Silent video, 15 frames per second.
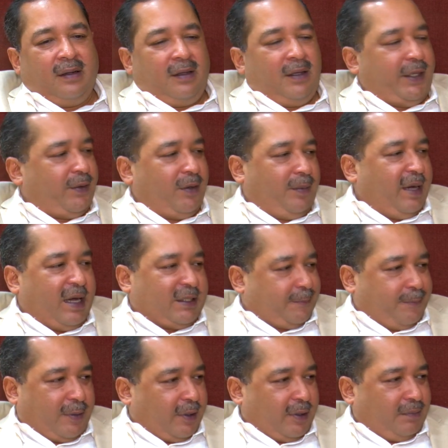it will be as
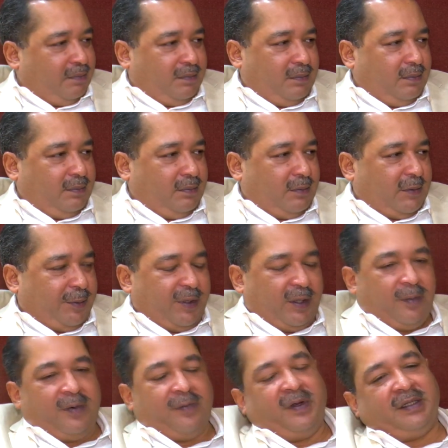per the
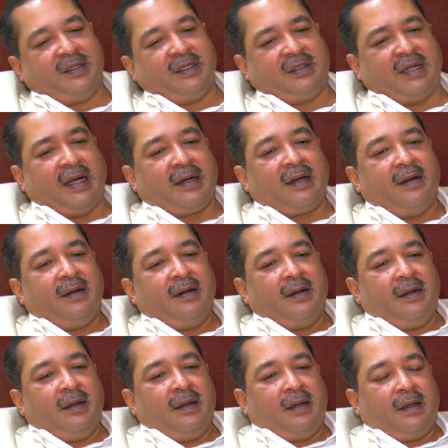Minimum Wages Act.
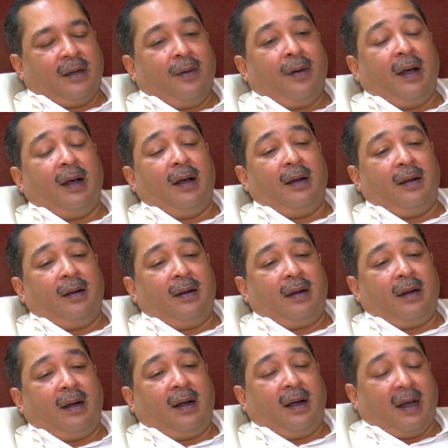Now,
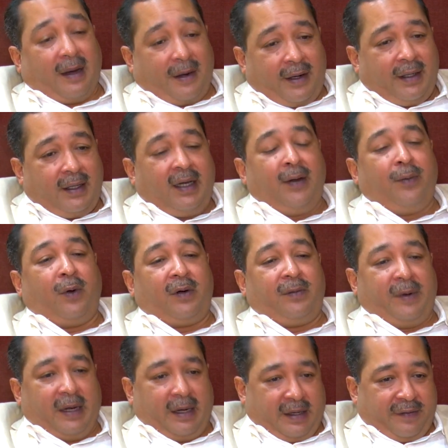currently what
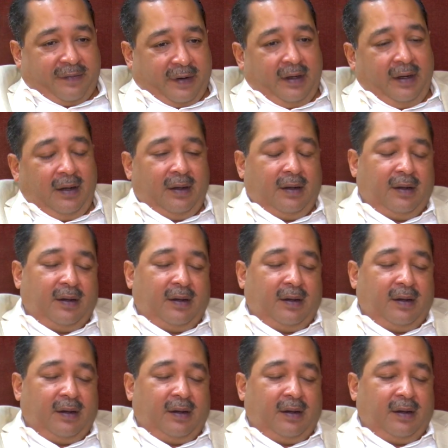we are giving